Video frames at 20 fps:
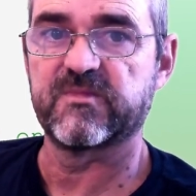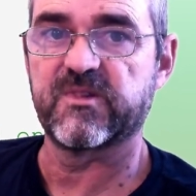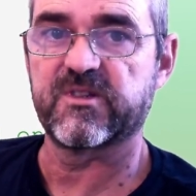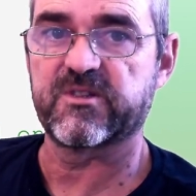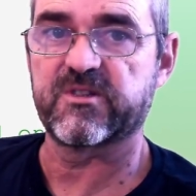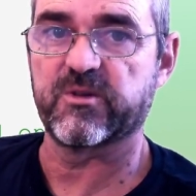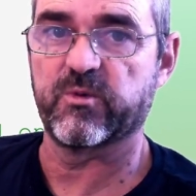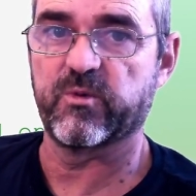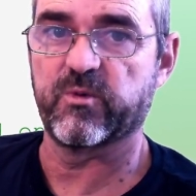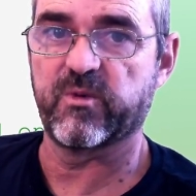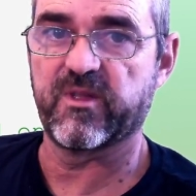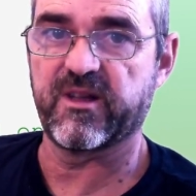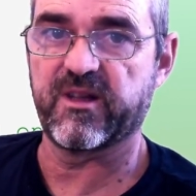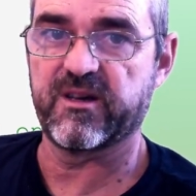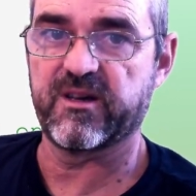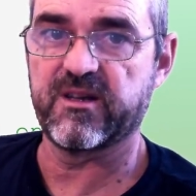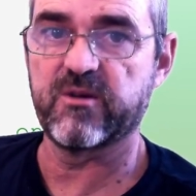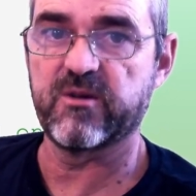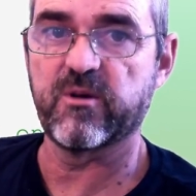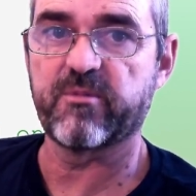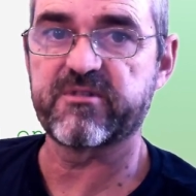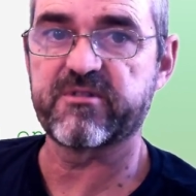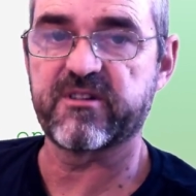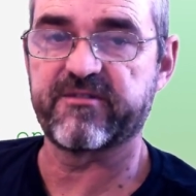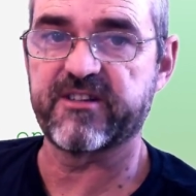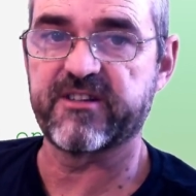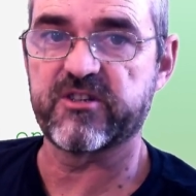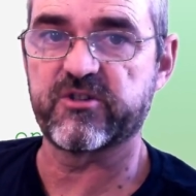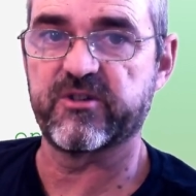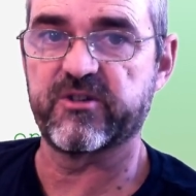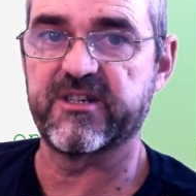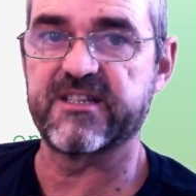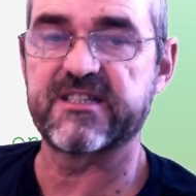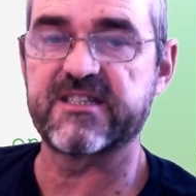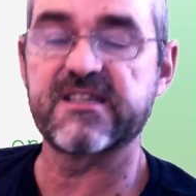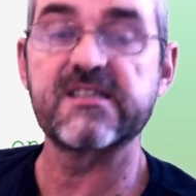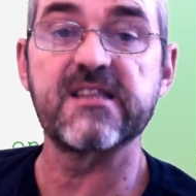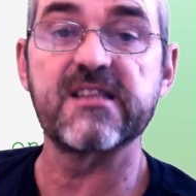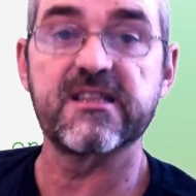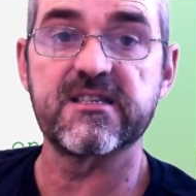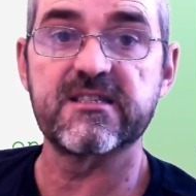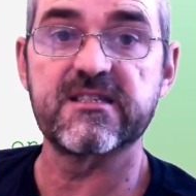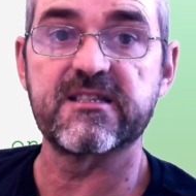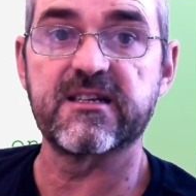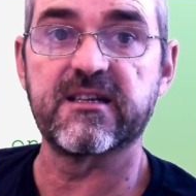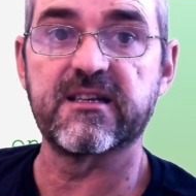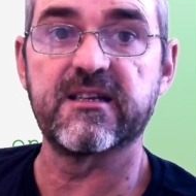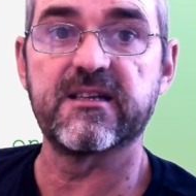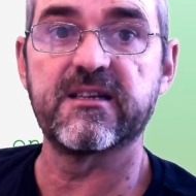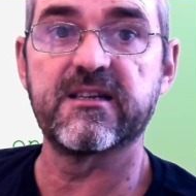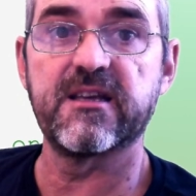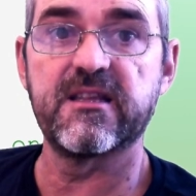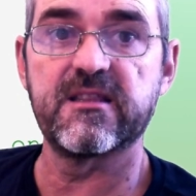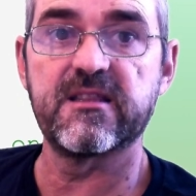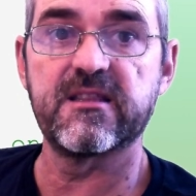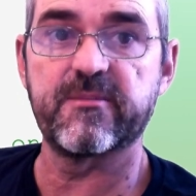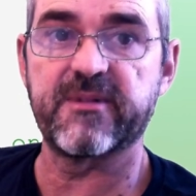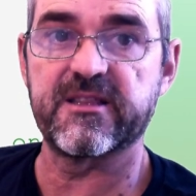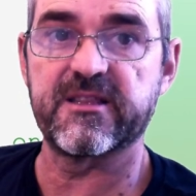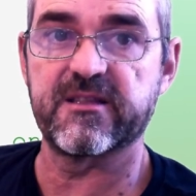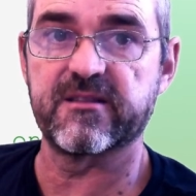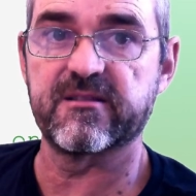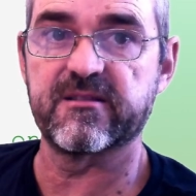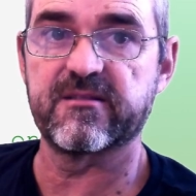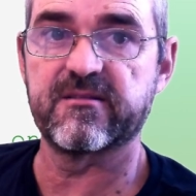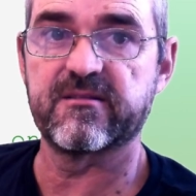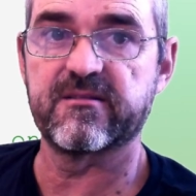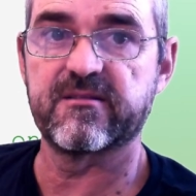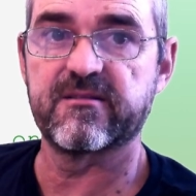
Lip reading: So the new observation is statistically independent,